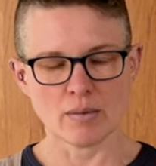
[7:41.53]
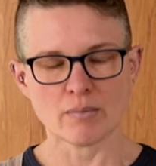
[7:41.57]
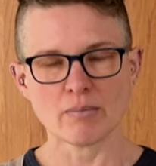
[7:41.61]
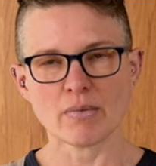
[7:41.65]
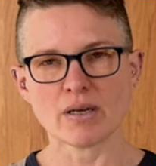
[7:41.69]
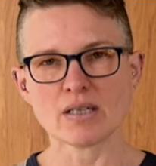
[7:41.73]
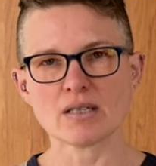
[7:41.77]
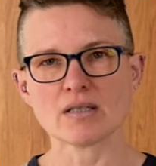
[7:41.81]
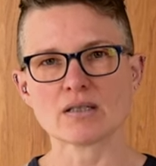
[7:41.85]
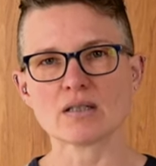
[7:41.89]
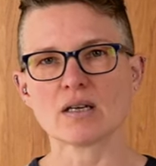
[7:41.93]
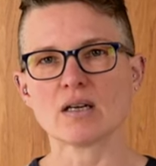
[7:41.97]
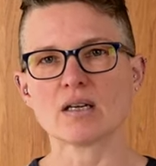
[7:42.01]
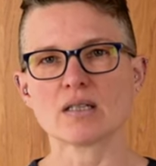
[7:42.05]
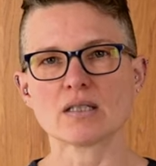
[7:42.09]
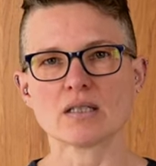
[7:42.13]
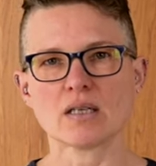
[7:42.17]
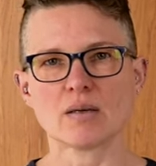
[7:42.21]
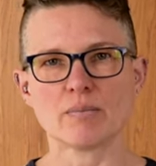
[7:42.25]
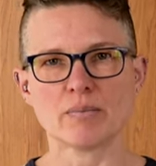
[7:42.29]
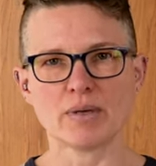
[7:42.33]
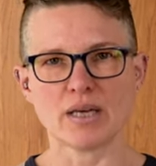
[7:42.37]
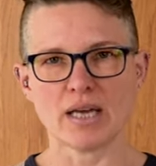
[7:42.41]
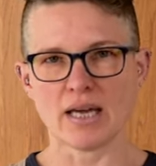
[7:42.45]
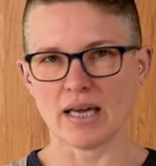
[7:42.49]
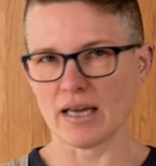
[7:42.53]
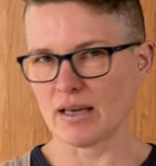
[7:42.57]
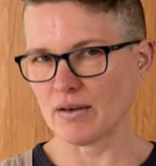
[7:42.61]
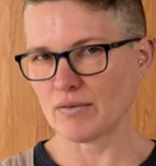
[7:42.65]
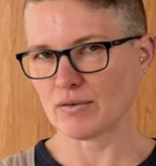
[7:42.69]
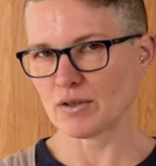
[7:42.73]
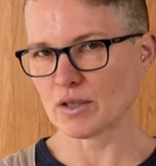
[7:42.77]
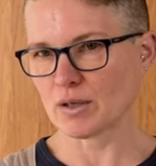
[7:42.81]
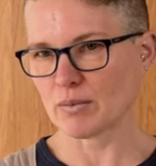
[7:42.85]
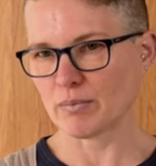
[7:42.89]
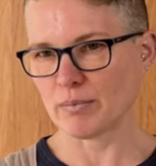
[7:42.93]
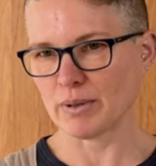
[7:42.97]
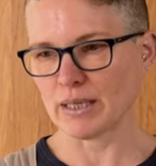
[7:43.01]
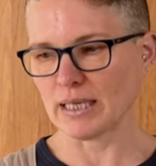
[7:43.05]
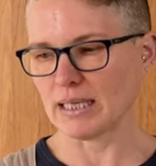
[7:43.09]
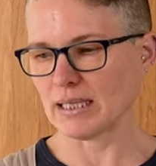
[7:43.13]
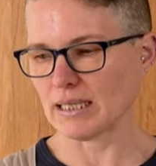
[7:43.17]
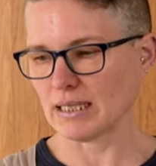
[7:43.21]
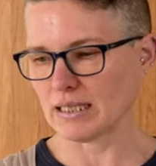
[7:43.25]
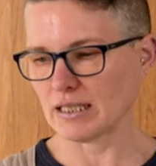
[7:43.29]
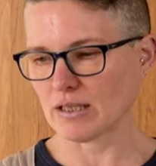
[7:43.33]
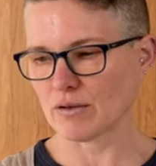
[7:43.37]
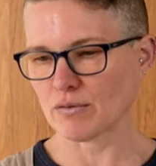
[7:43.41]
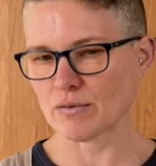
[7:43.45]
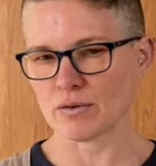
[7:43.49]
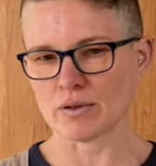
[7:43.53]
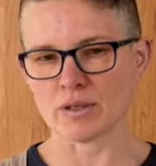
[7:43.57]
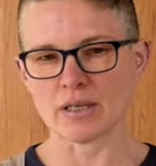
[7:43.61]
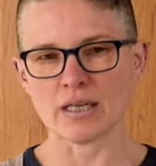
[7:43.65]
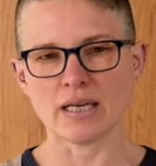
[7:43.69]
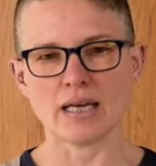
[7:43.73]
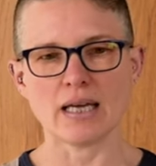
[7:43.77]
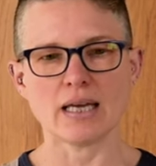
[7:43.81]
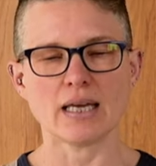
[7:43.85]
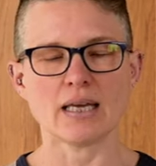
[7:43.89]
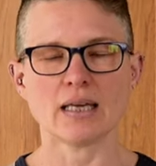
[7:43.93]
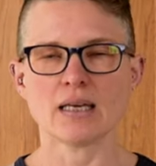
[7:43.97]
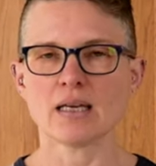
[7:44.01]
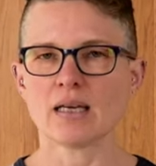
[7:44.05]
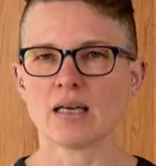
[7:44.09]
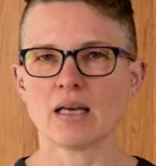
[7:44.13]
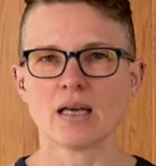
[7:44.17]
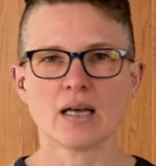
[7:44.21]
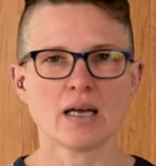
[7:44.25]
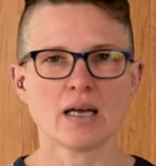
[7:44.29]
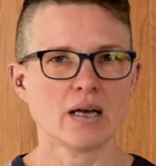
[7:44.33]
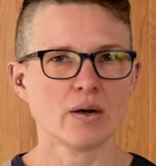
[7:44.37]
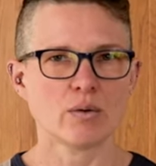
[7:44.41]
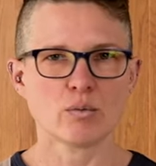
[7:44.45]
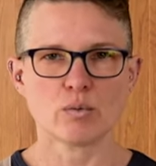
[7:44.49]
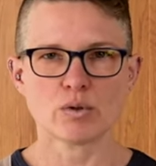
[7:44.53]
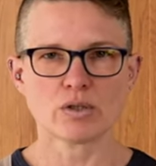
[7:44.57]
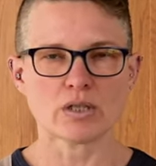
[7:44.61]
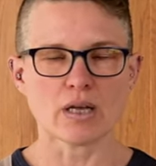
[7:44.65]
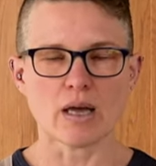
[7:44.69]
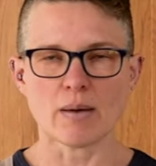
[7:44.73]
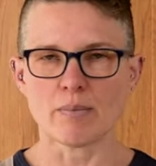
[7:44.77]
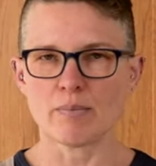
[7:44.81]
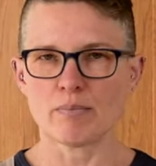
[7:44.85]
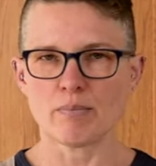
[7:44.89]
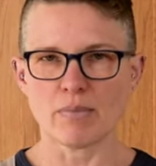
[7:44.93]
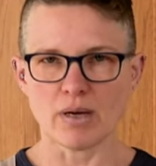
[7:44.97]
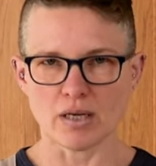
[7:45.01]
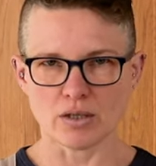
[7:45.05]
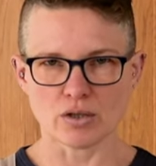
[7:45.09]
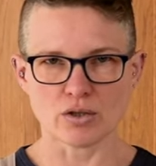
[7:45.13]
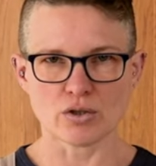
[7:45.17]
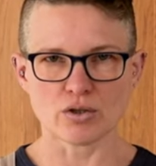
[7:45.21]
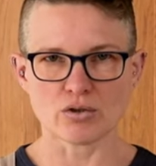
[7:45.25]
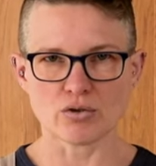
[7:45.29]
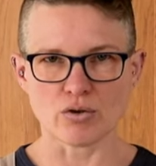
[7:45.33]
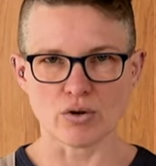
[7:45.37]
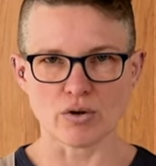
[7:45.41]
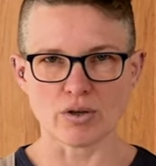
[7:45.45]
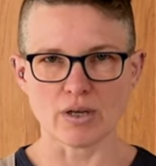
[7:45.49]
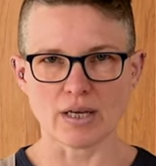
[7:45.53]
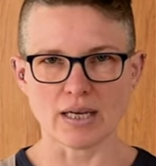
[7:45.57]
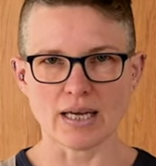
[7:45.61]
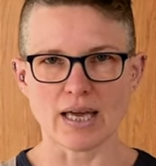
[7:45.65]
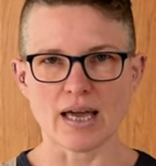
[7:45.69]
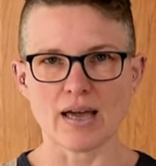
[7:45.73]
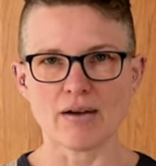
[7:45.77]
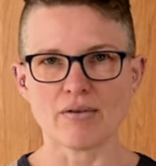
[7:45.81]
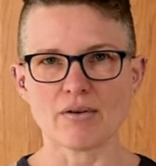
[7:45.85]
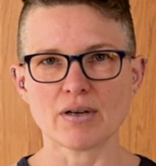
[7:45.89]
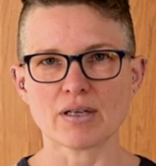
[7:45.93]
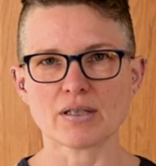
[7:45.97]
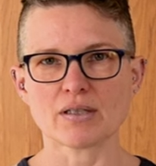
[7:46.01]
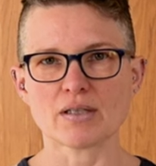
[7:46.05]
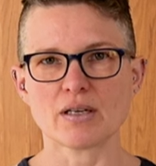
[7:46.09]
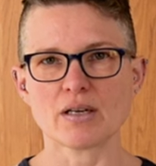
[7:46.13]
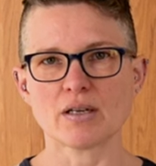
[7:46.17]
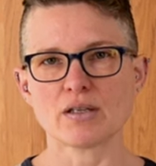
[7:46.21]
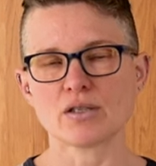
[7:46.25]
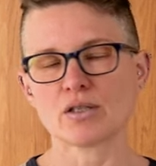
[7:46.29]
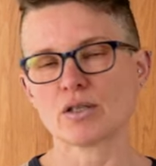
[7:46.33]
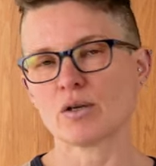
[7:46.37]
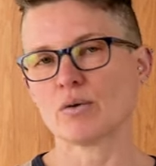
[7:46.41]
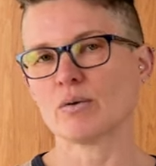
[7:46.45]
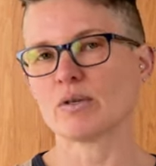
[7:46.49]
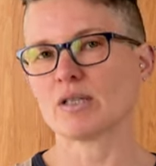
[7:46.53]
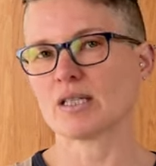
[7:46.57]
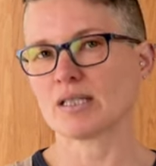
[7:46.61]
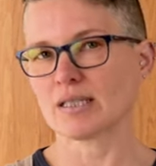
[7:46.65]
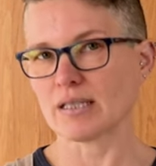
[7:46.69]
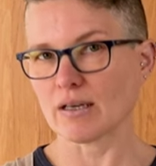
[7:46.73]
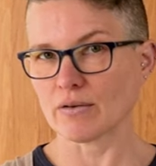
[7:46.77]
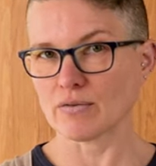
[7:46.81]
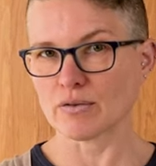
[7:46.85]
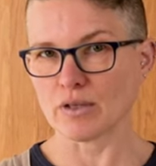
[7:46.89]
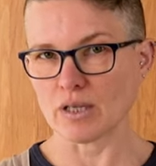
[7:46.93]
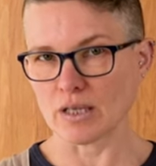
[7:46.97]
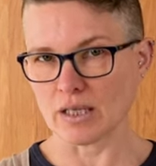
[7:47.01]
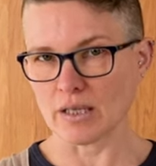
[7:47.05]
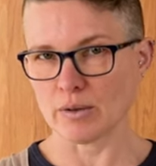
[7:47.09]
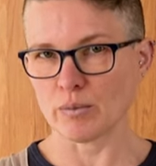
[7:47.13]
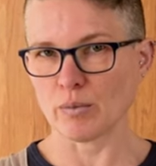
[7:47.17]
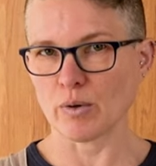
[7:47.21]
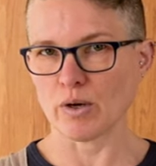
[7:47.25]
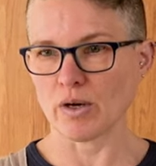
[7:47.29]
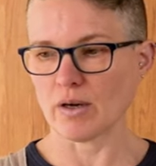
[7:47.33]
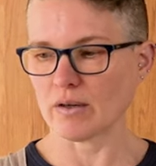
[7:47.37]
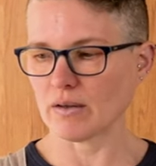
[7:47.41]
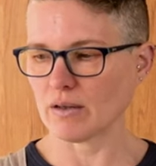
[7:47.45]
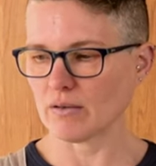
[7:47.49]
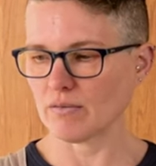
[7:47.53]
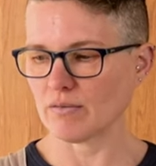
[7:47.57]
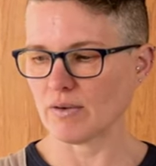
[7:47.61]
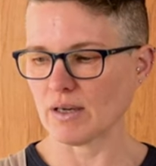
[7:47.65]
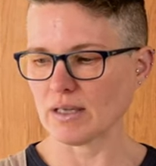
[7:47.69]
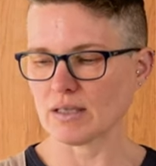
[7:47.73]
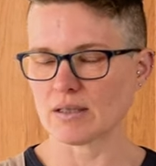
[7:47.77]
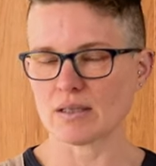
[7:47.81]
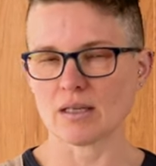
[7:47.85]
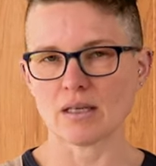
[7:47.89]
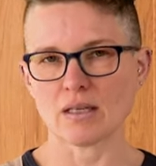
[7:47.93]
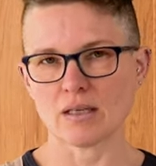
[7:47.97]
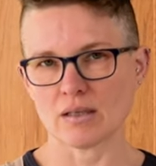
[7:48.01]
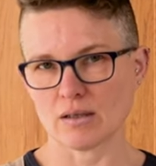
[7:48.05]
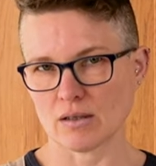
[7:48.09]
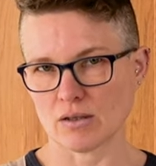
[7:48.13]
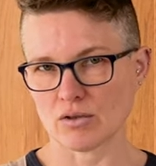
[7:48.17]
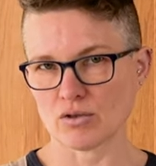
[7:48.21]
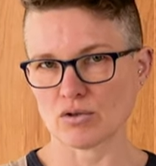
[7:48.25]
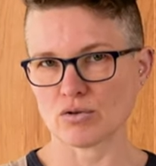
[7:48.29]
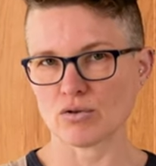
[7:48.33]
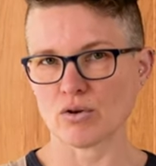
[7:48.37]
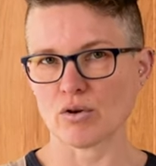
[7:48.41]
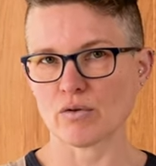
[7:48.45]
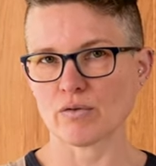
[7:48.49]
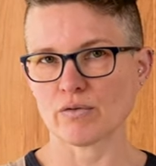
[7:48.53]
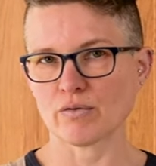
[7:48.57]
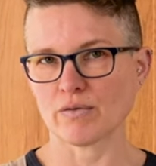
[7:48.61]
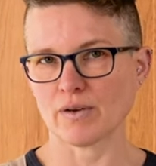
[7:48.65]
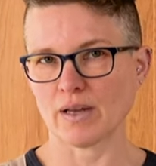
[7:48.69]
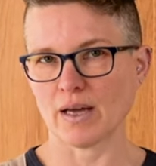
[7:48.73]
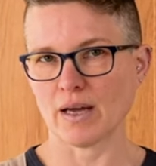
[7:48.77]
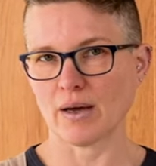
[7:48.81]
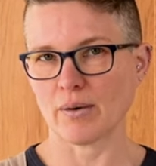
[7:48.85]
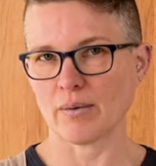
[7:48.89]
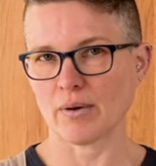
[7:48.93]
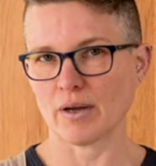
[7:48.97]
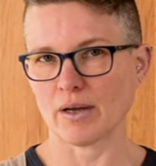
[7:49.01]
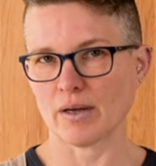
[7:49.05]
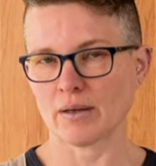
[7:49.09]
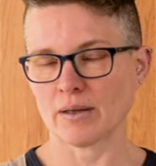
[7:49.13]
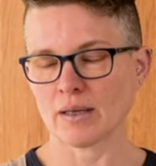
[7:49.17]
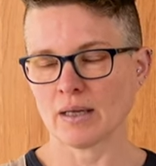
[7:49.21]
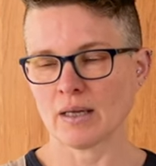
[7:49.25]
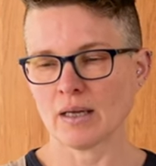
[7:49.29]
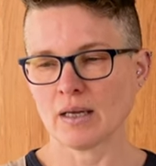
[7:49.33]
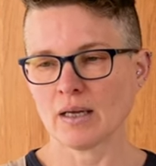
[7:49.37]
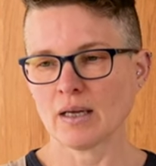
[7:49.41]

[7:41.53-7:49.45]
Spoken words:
My starter behaved completely differently, was a much stronger character. So it's definitely worth investing in the strong flour.